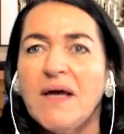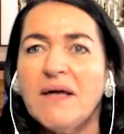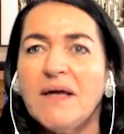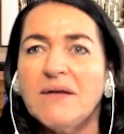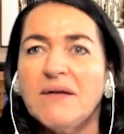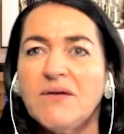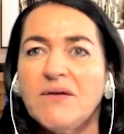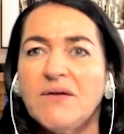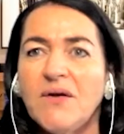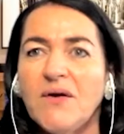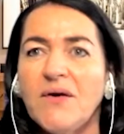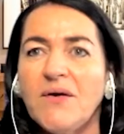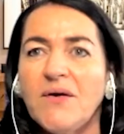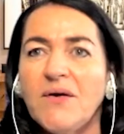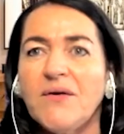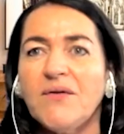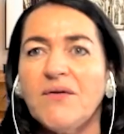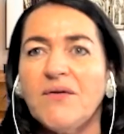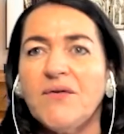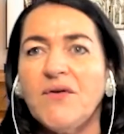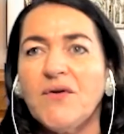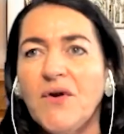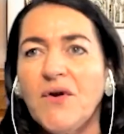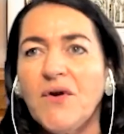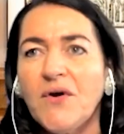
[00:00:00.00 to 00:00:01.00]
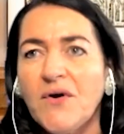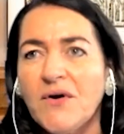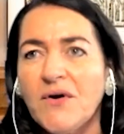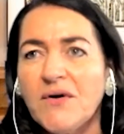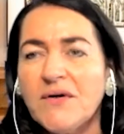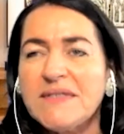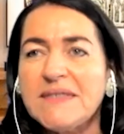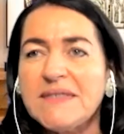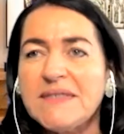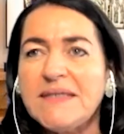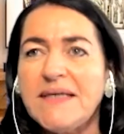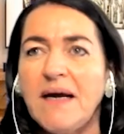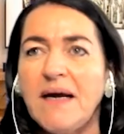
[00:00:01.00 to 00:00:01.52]
the
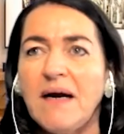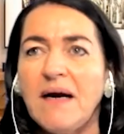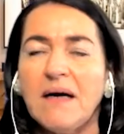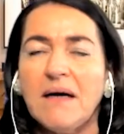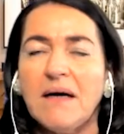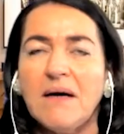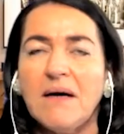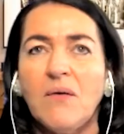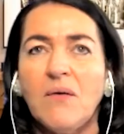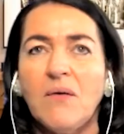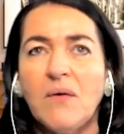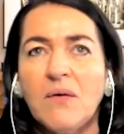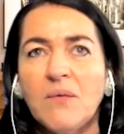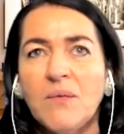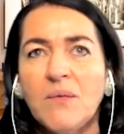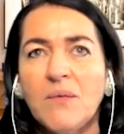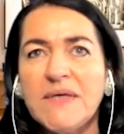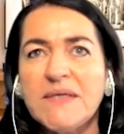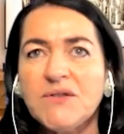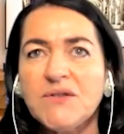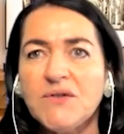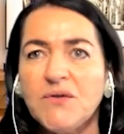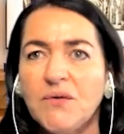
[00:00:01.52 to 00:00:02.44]
girls, they are always